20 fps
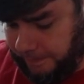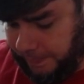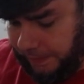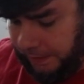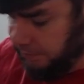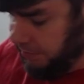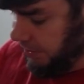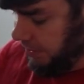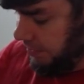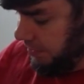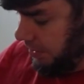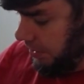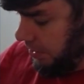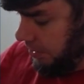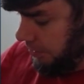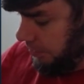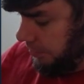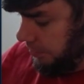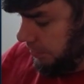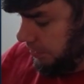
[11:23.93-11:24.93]
But I think I
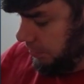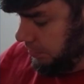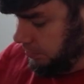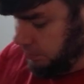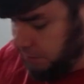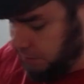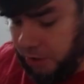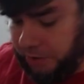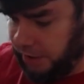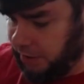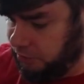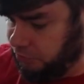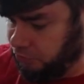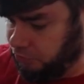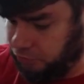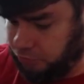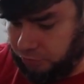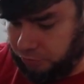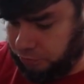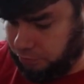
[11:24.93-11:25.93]
already. Oh, yeah, I
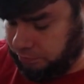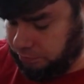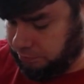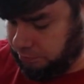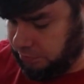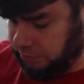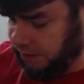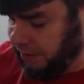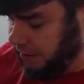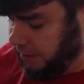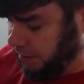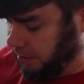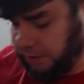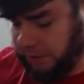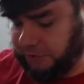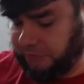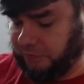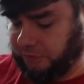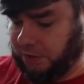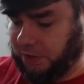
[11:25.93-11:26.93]
drew. Yeah, okay,
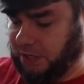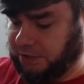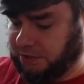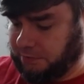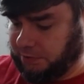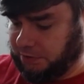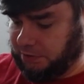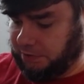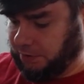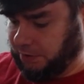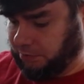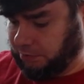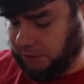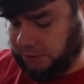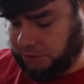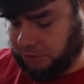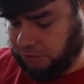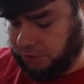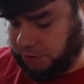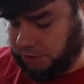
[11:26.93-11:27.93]
that's fine. I just missed my Ledger
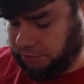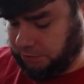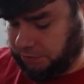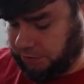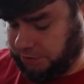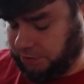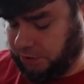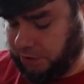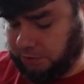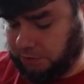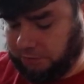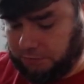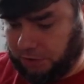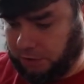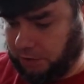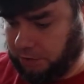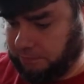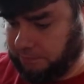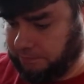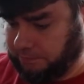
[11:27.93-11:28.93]
Shredder. That's okay. Here we
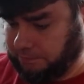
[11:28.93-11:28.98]
go.